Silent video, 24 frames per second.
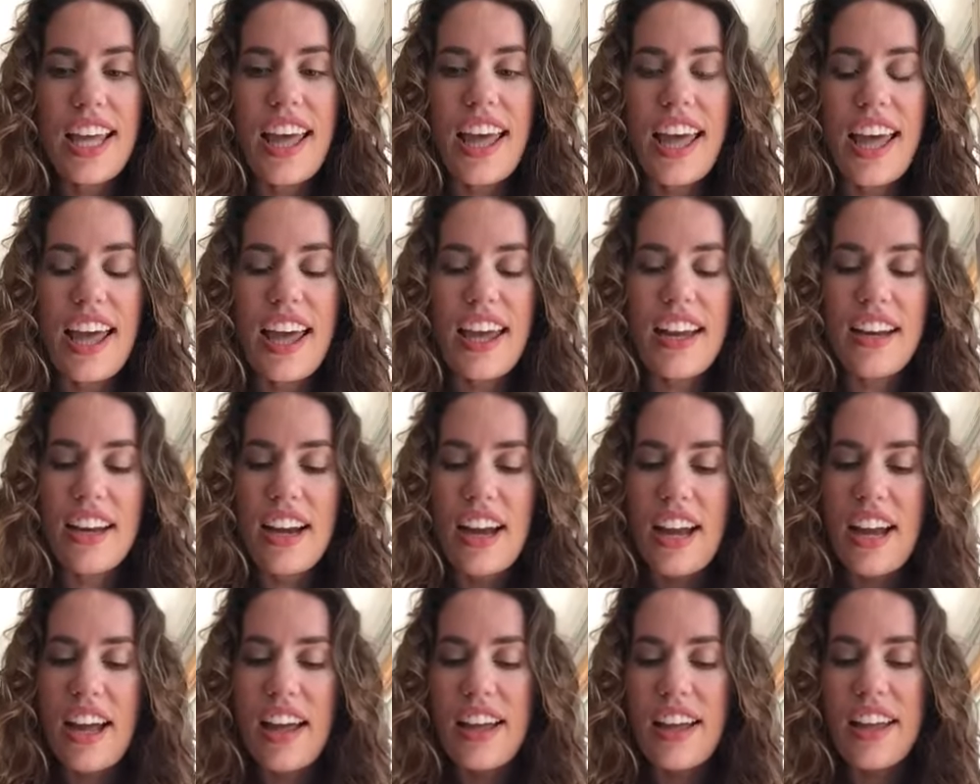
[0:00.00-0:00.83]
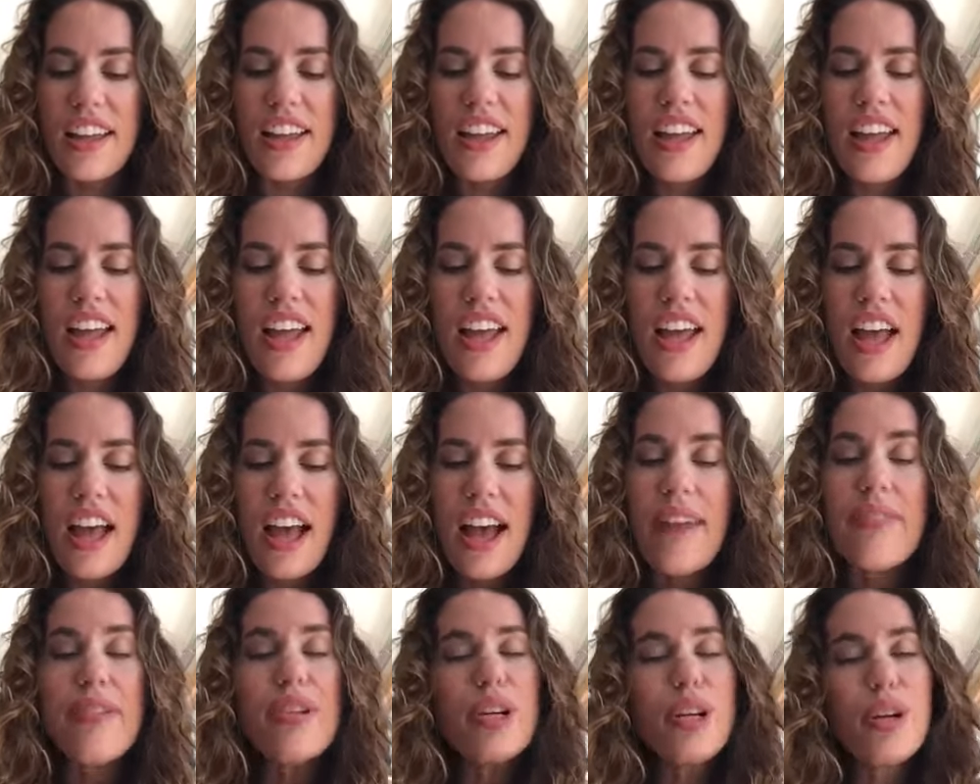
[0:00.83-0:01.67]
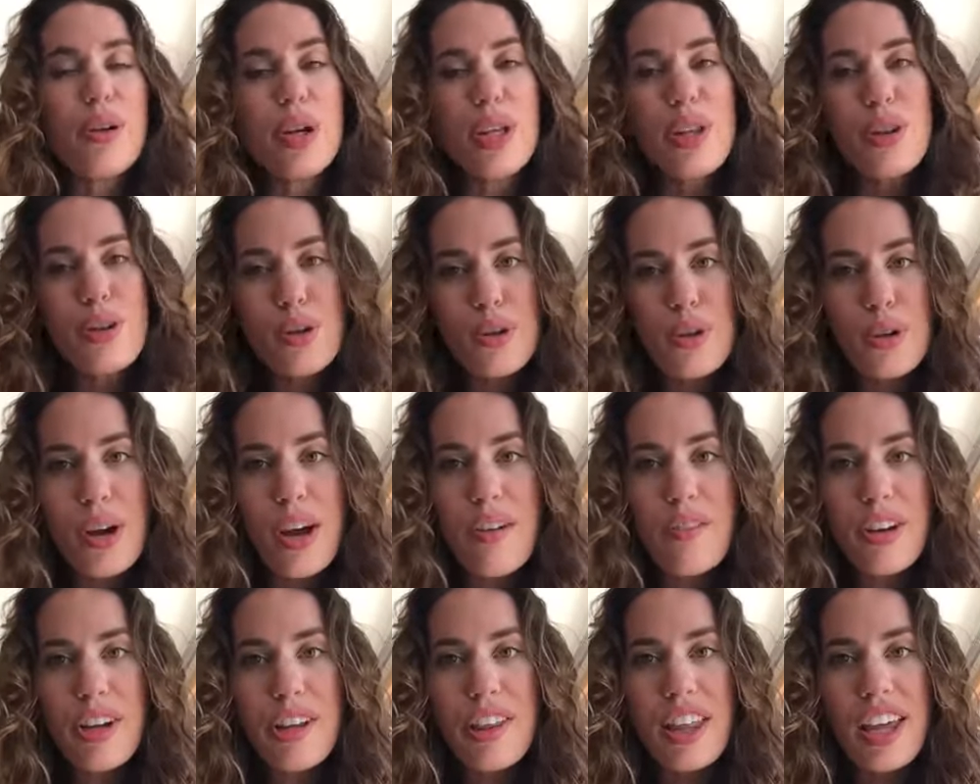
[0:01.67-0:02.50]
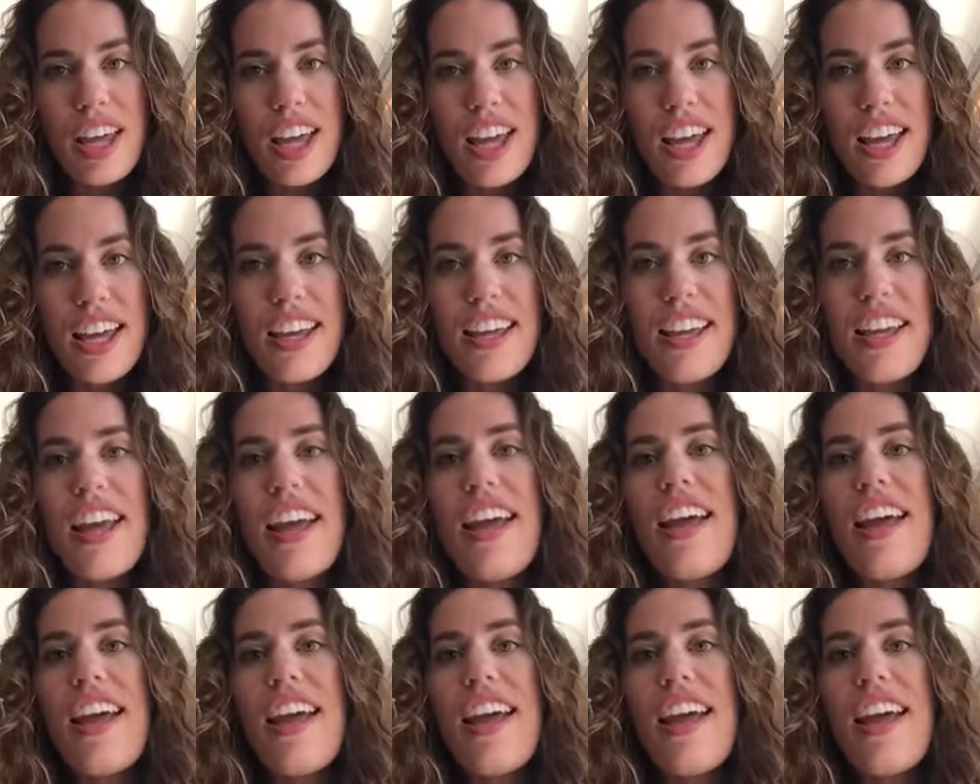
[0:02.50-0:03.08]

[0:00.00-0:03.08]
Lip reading: and after going through everything